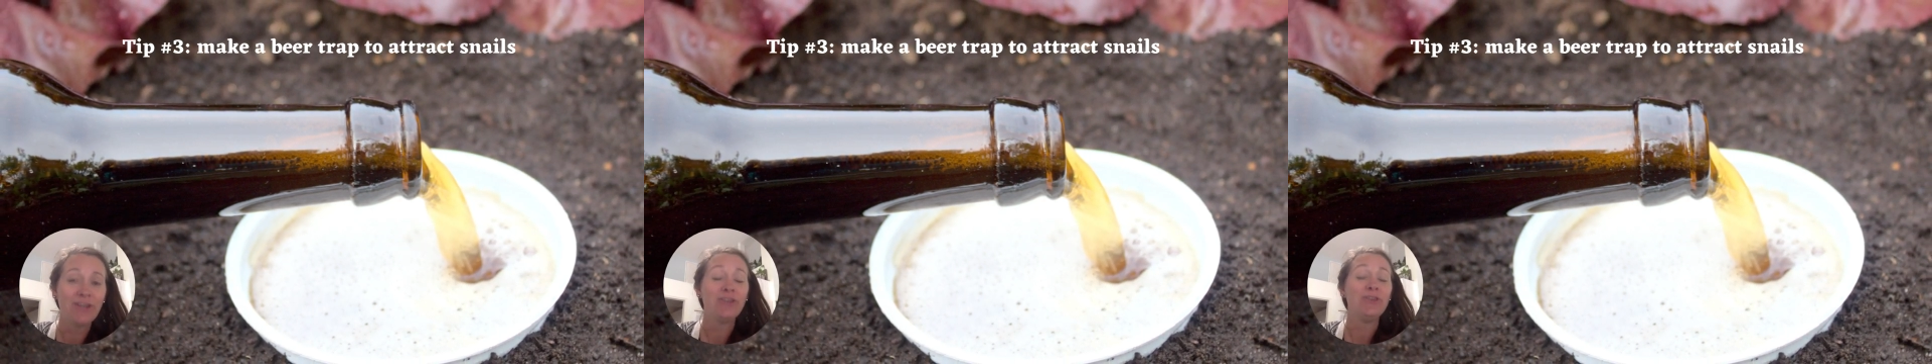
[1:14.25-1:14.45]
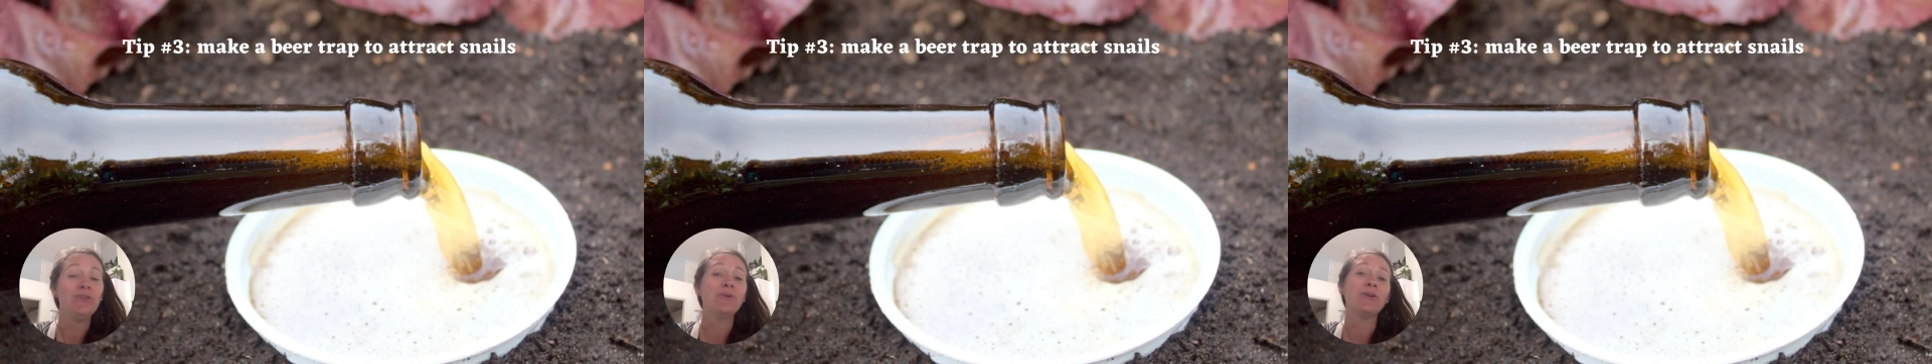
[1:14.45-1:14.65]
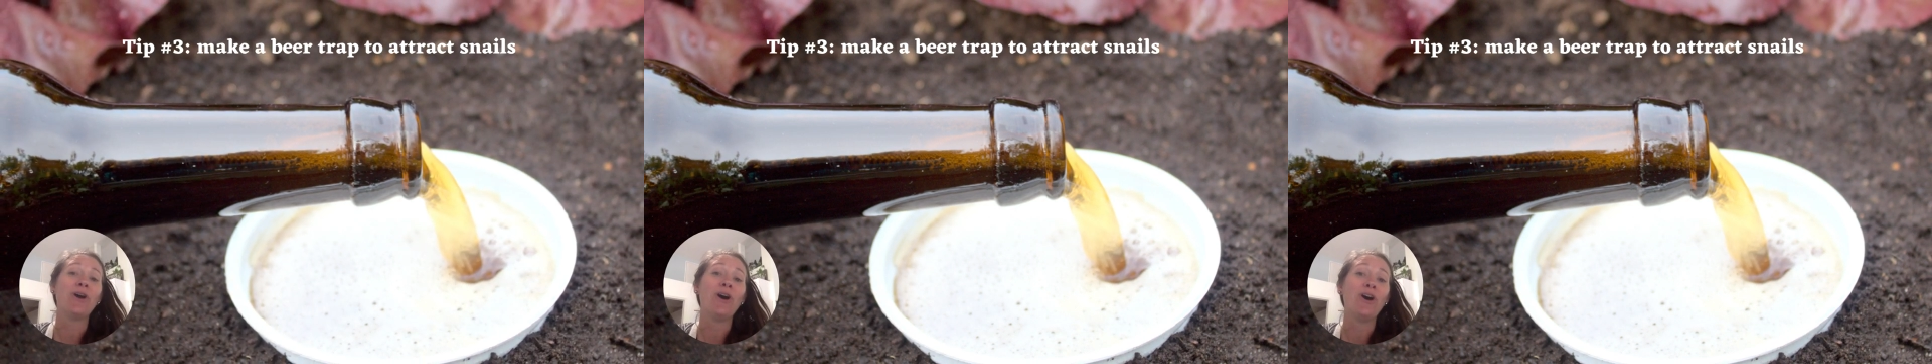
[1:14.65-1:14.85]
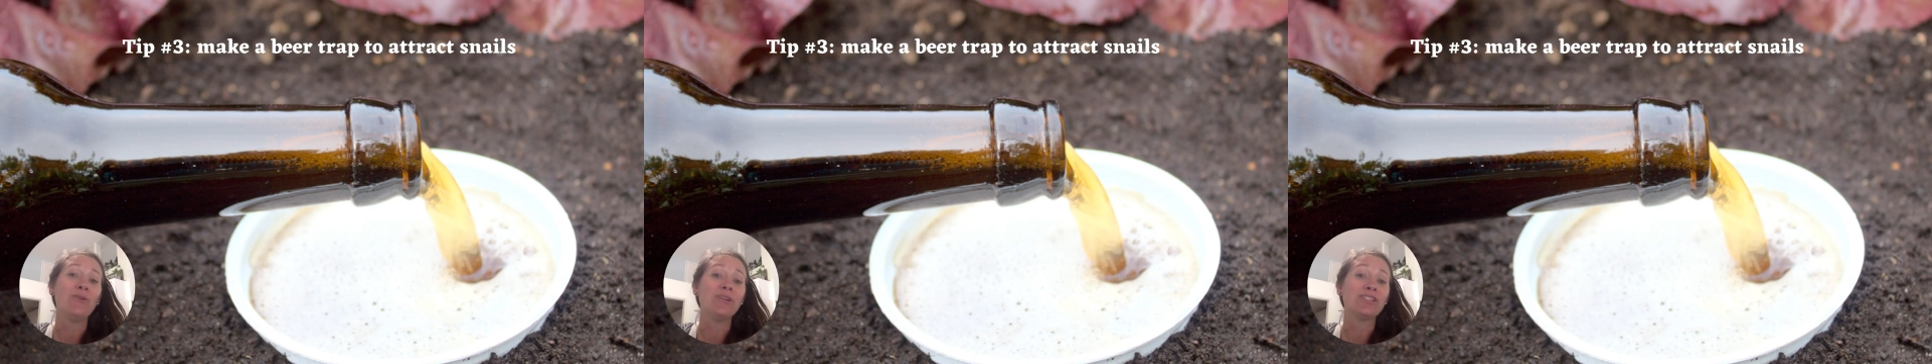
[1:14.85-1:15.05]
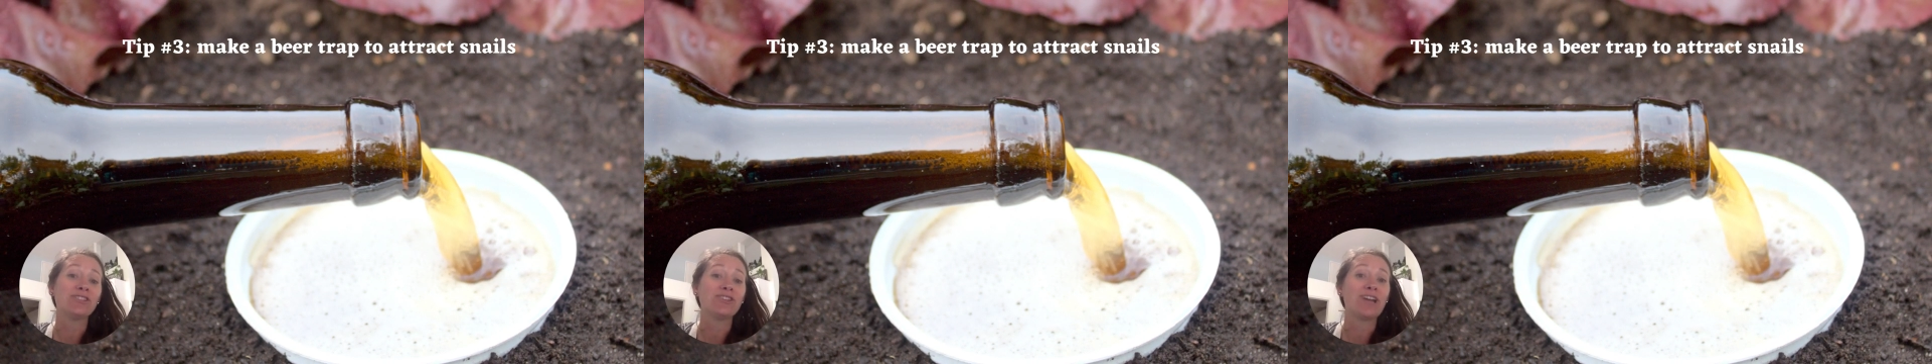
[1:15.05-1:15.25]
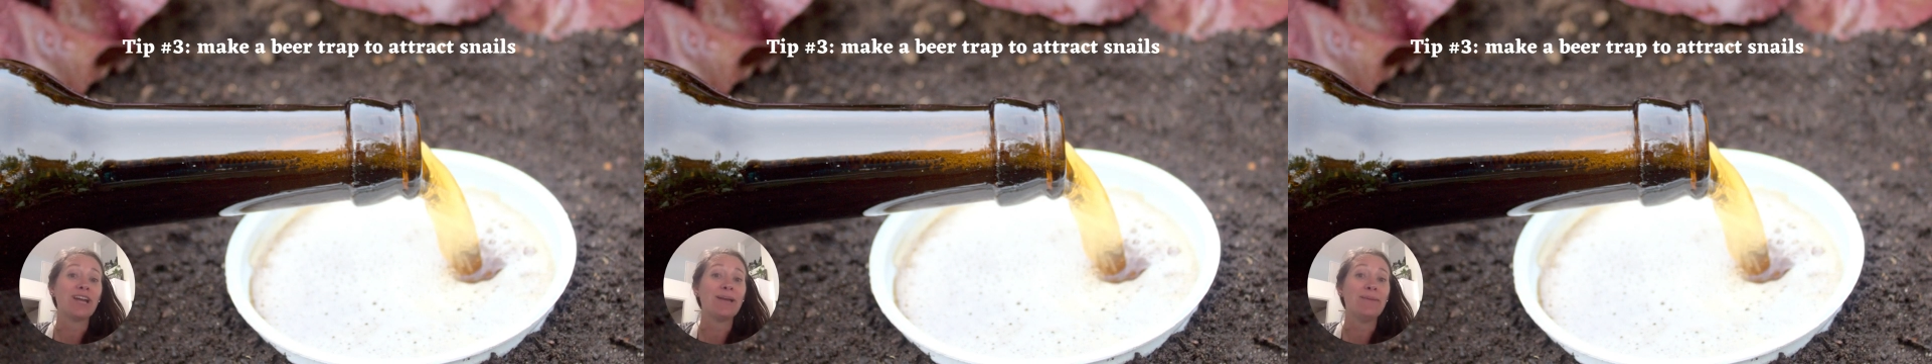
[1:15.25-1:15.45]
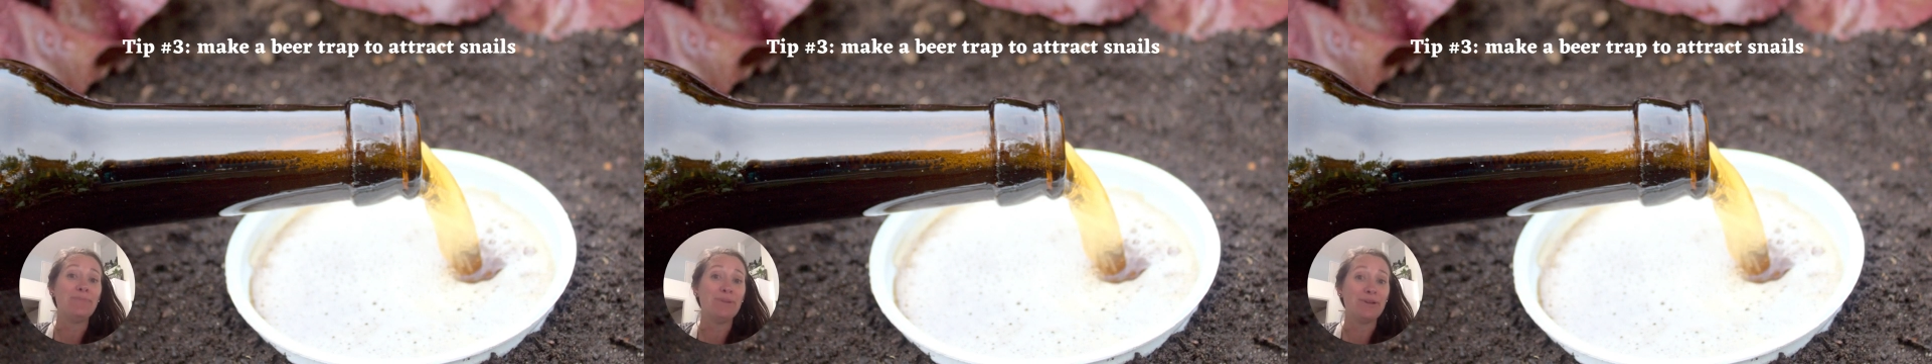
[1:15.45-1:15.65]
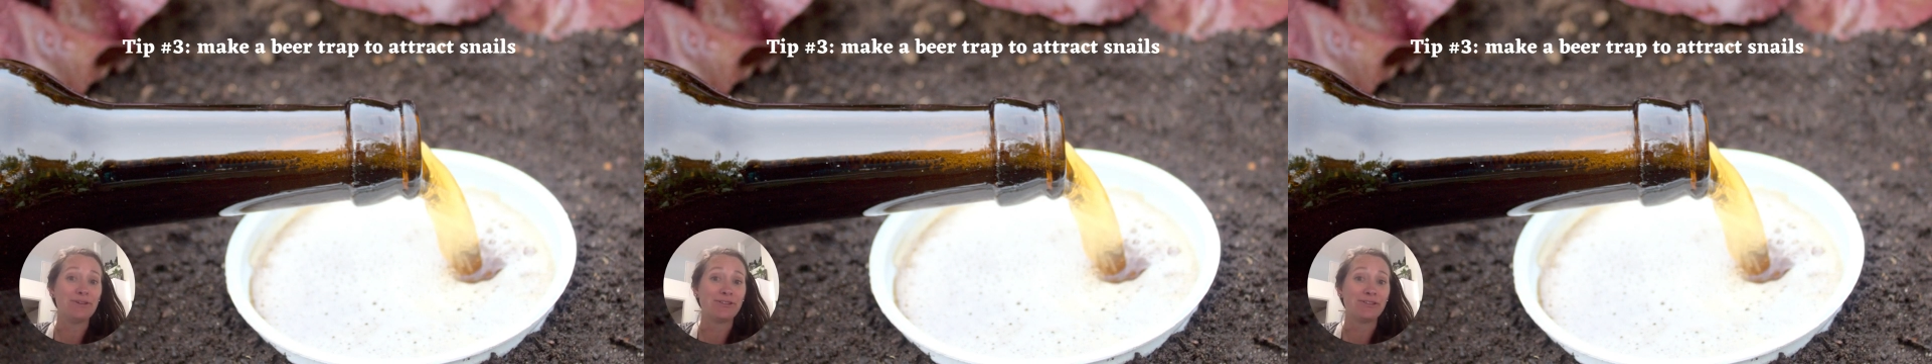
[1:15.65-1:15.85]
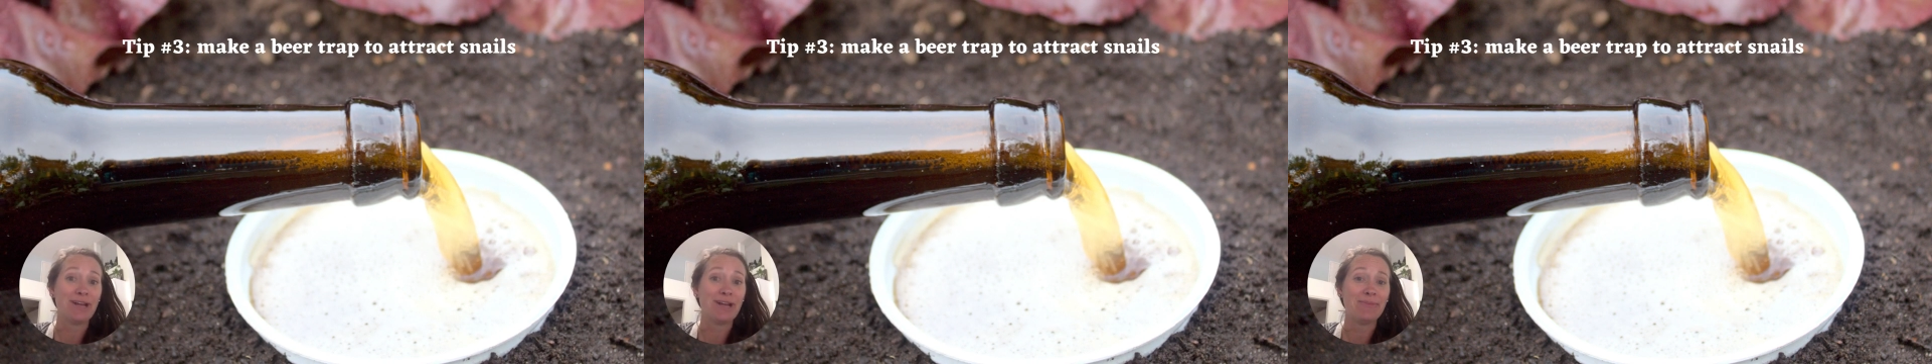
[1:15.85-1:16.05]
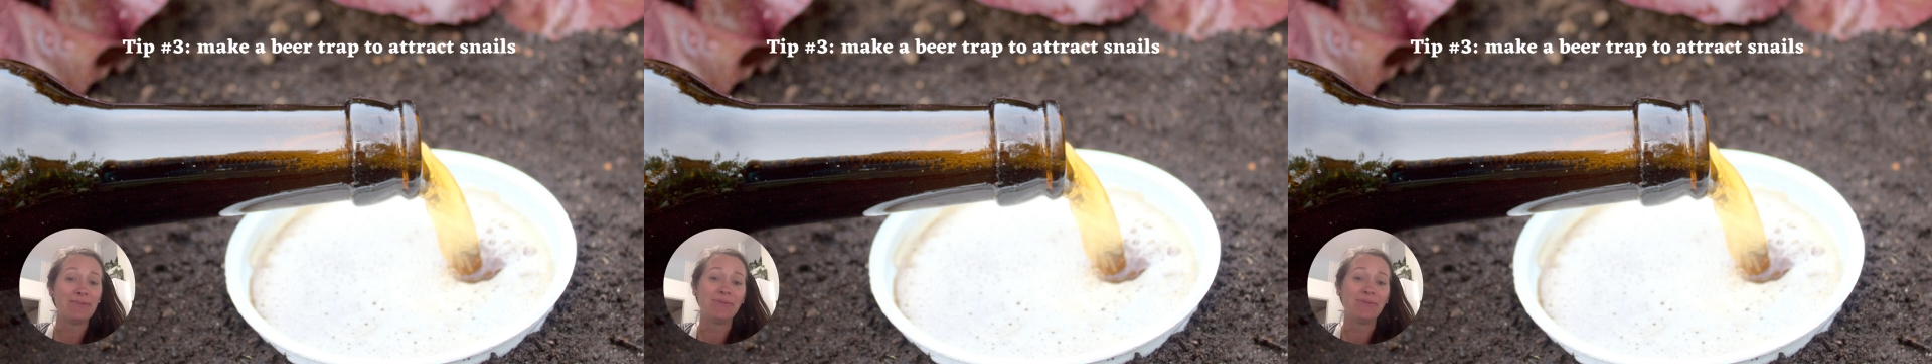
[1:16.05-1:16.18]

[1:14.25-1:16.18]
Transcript: you can always try a beer trap.